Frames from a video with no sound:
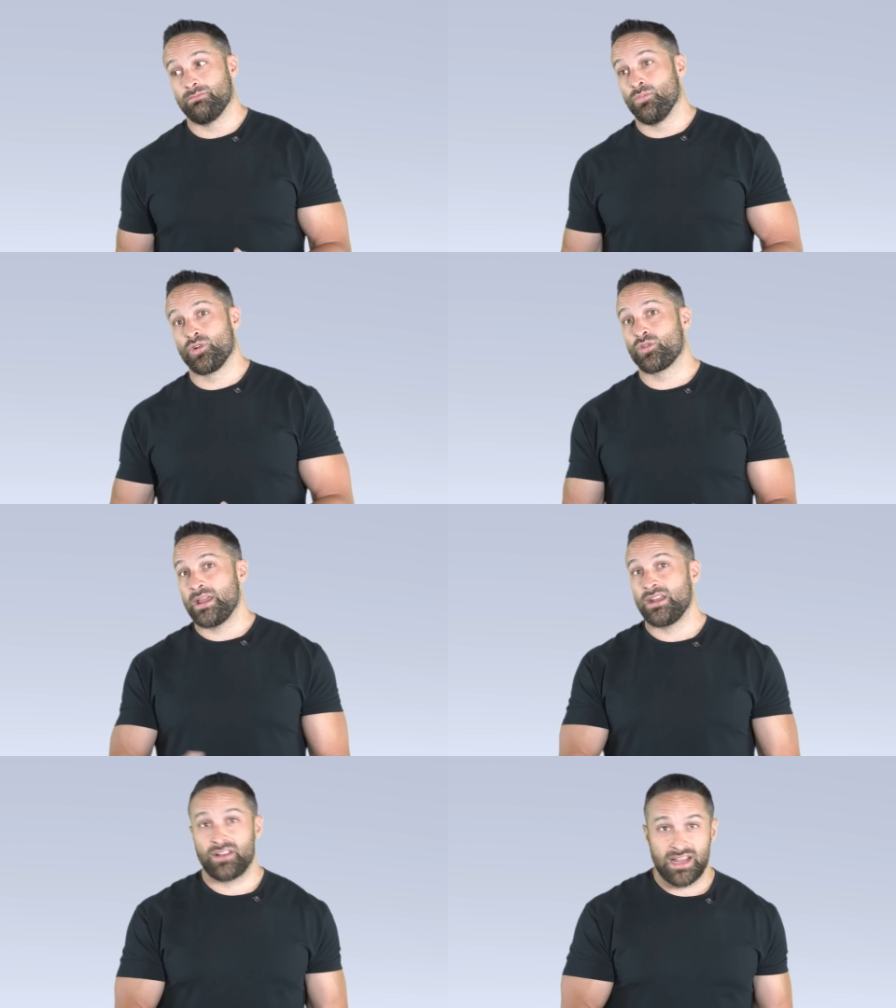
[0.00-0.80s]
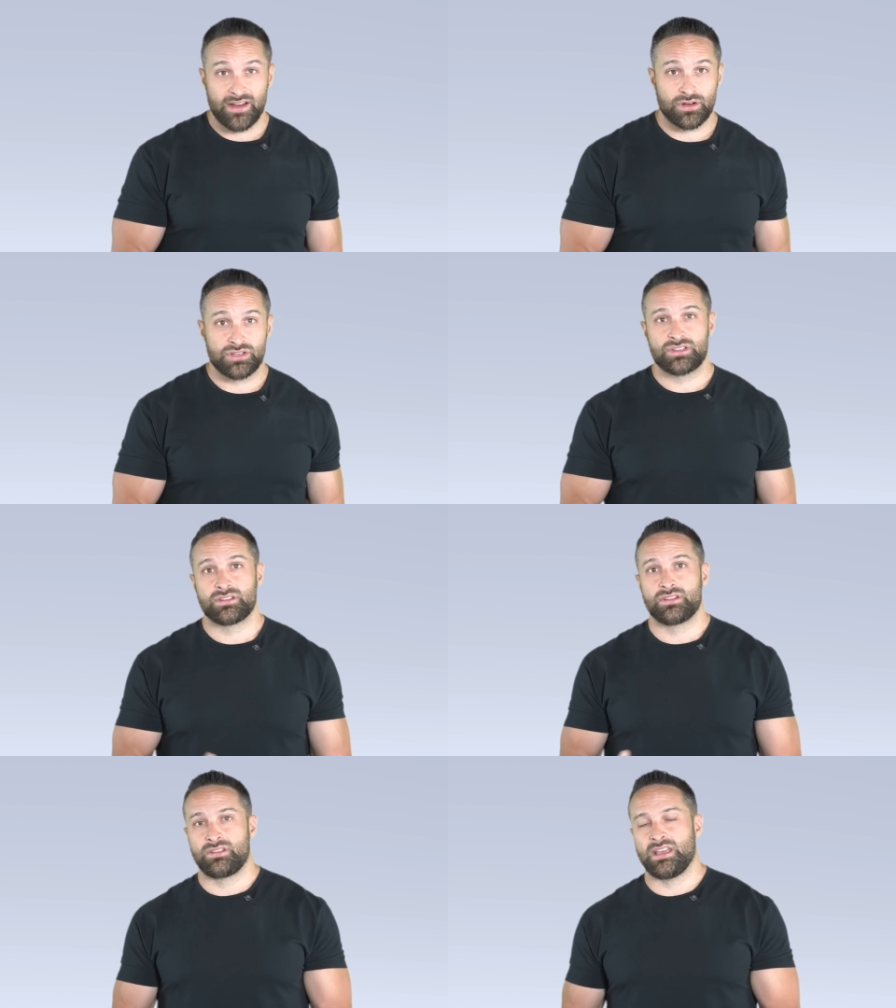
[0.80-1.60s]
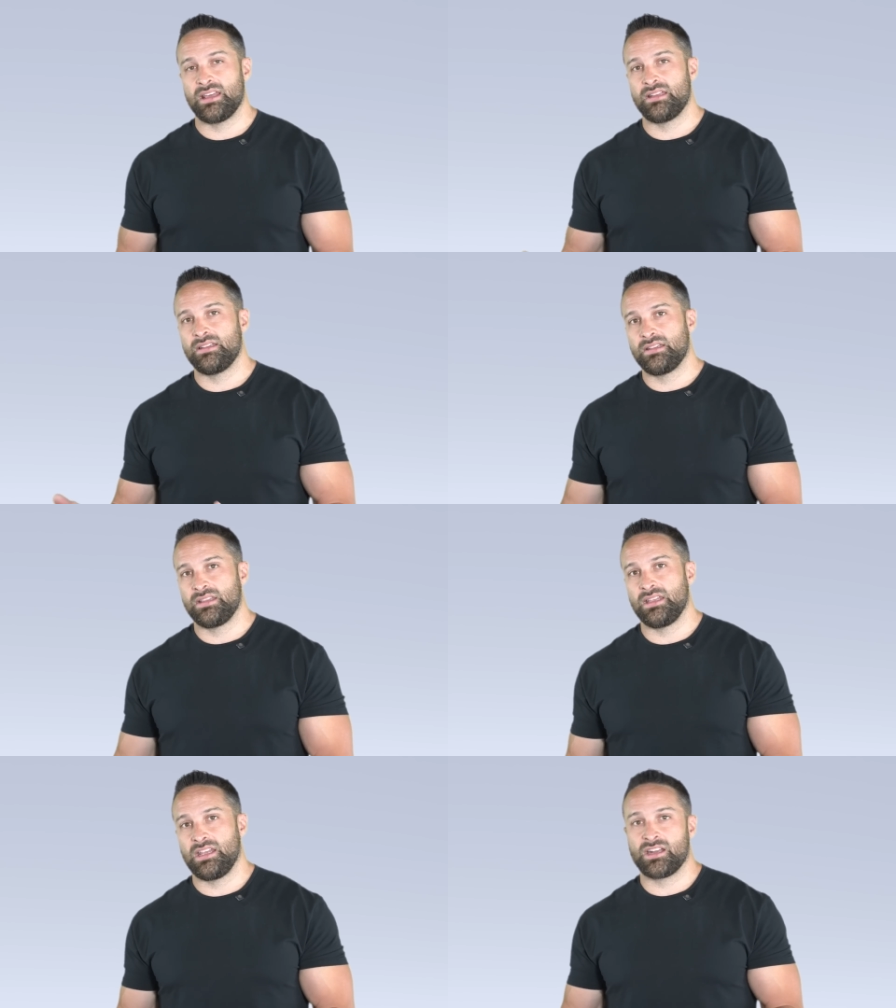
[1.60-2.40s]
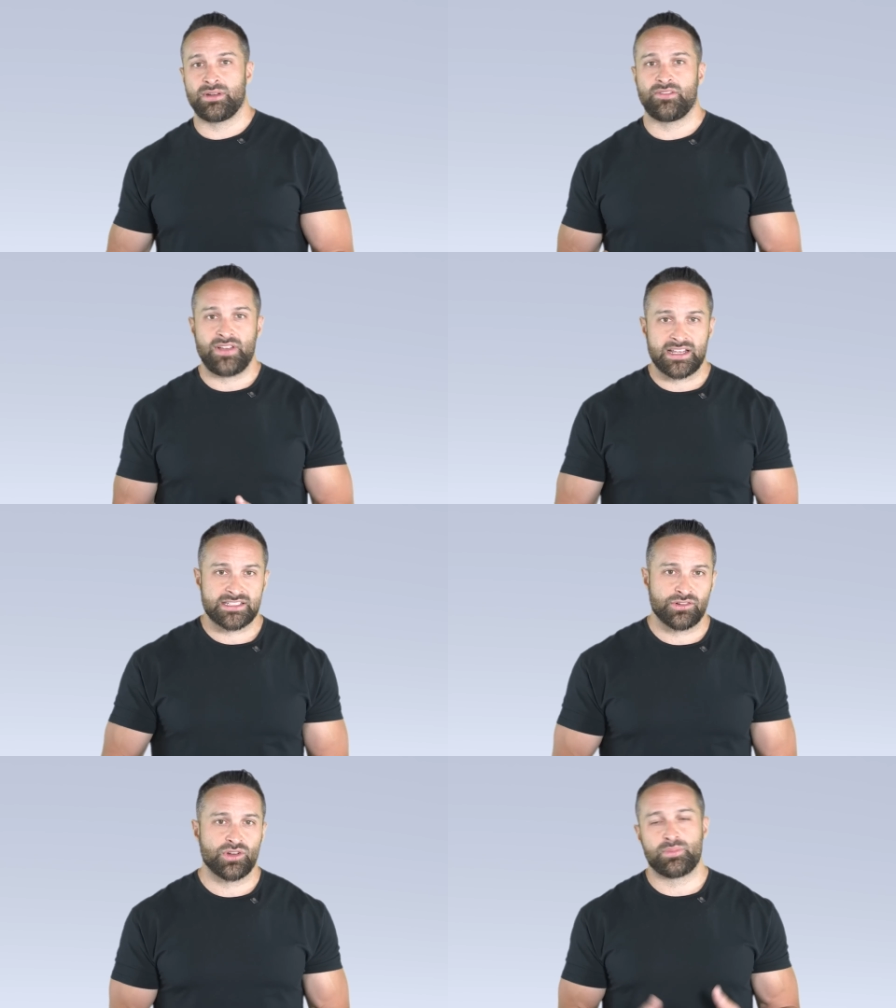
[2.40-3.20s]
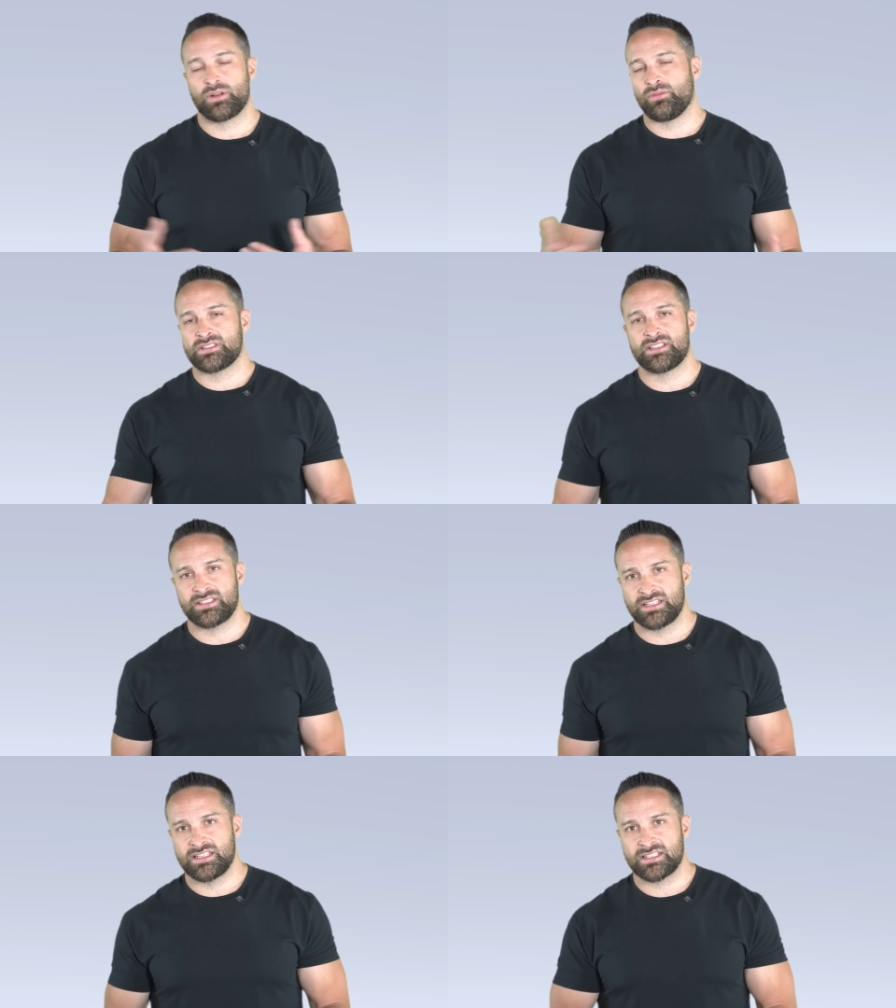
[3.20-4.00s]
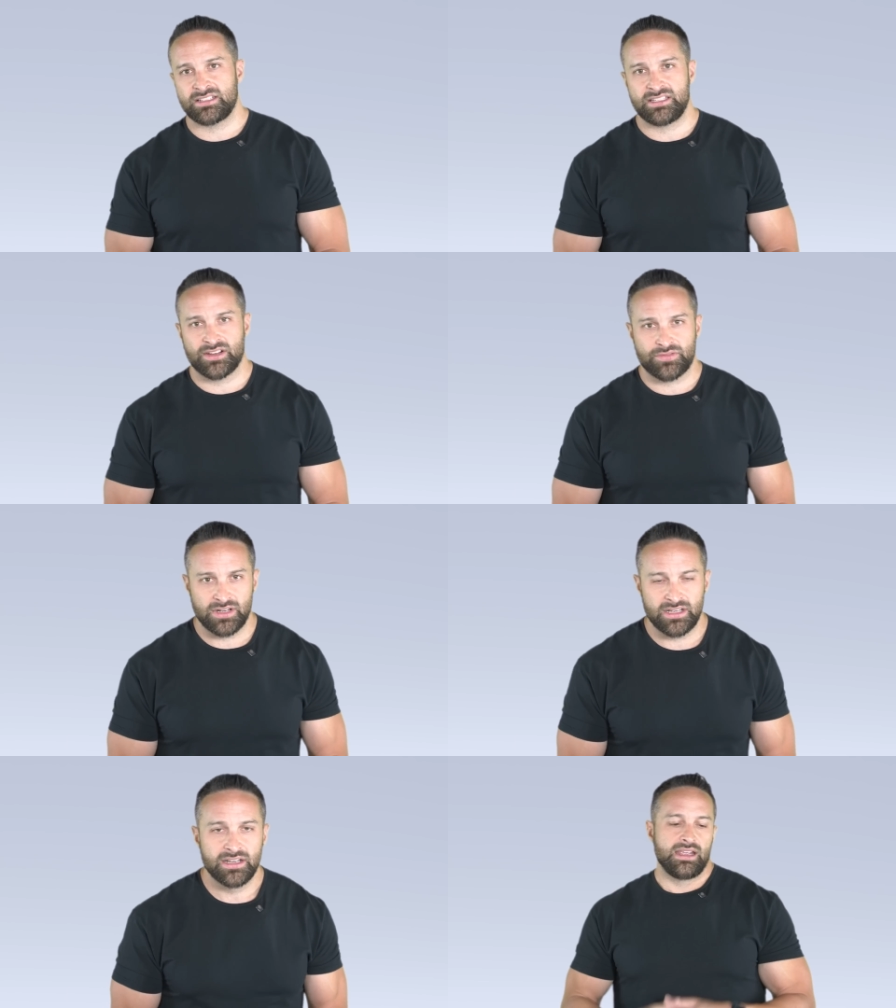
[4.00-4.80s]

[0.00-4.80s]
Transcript: more weight on average than the intermittent fasting group, but it wasn't statistically different.